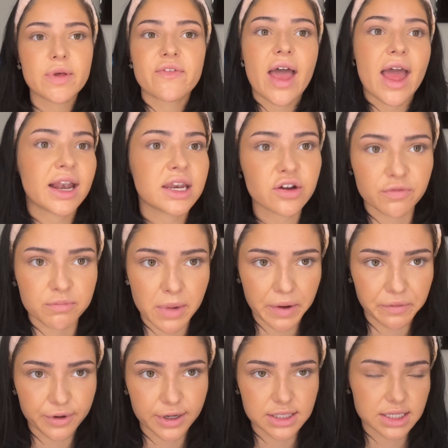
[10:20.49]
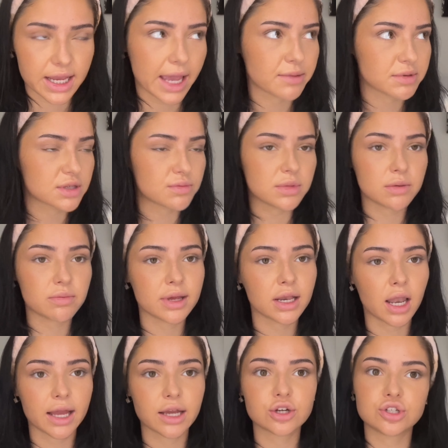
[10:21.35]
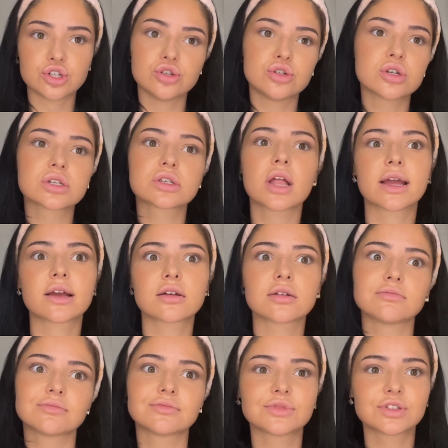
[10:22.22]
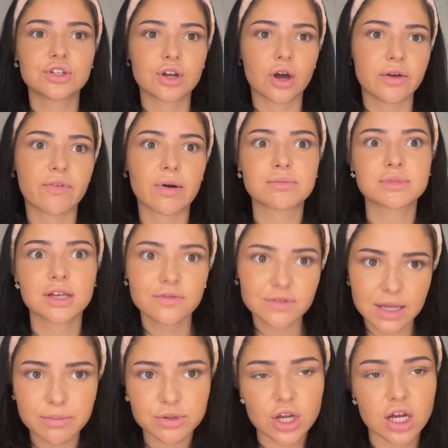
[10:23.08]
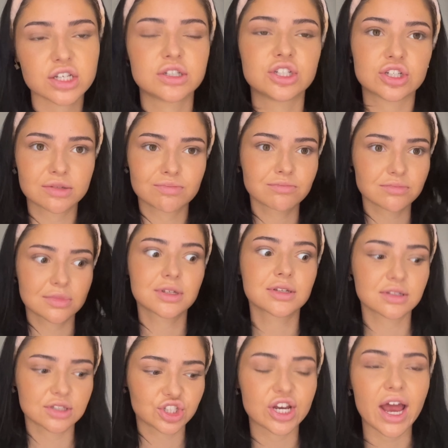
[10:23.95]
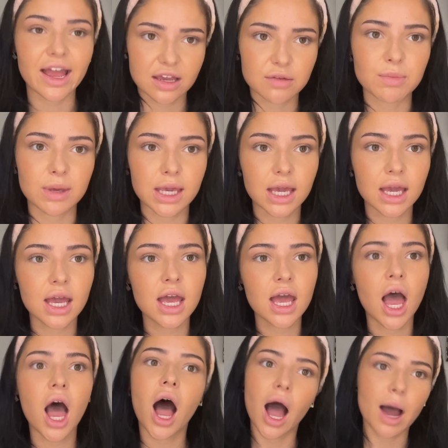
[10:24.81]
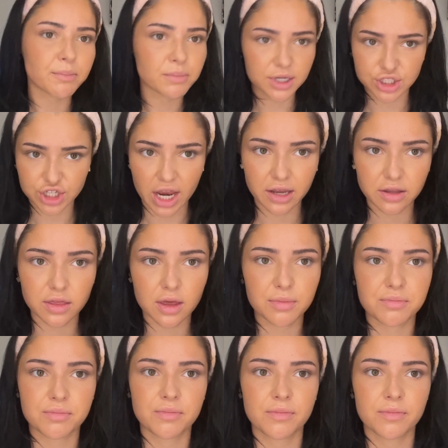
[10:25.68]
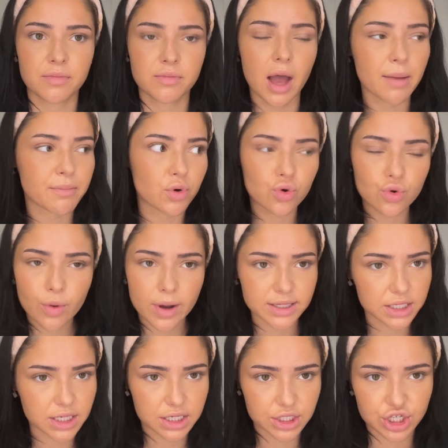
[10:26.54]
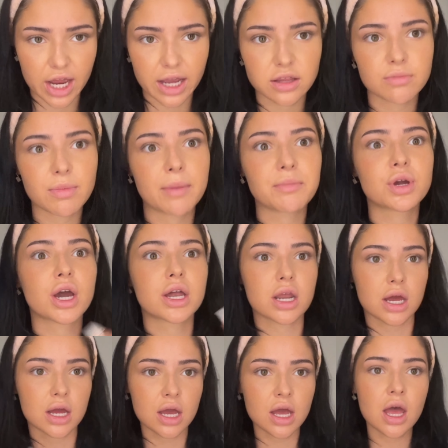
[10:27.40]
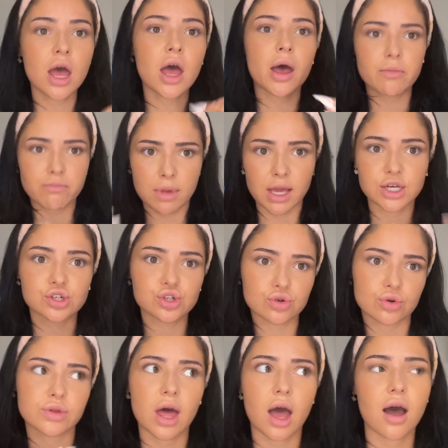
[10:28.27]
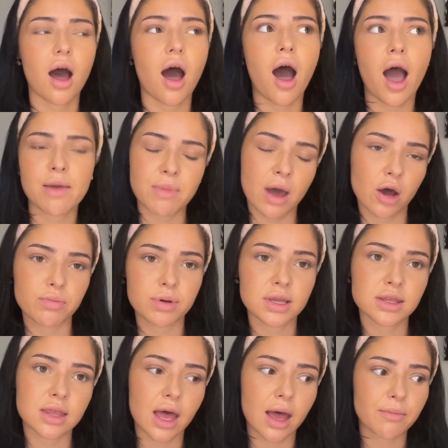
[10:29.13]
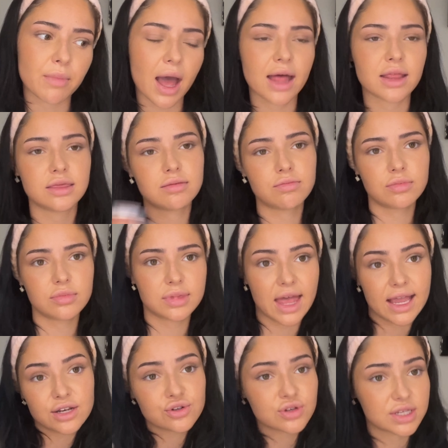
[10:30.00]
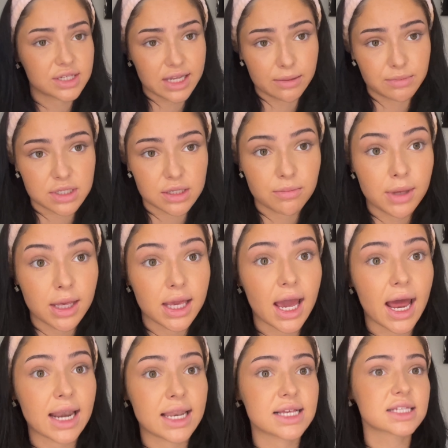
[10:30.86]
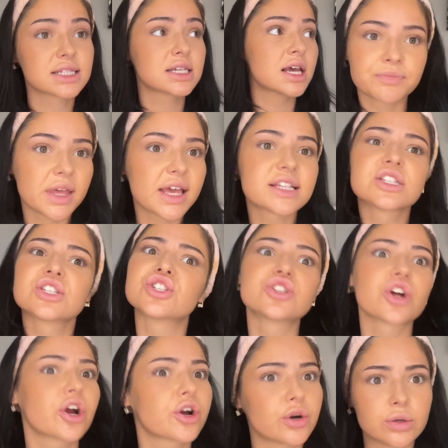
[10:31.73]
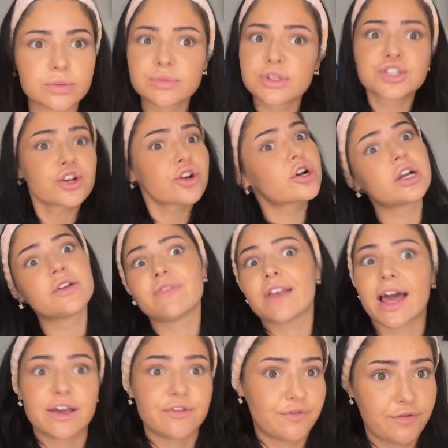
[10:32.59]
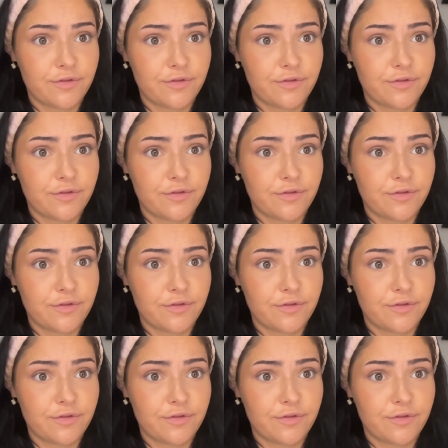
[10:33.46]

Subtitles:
any of my friends came to me being like, could you just like, you know, if I'm self-sabotaging, just check me, I'm gonna check them. I'm always going to check them. I'm gonna make sure that I'm helping them and they do the same to me, and it's a circle, the circle of life.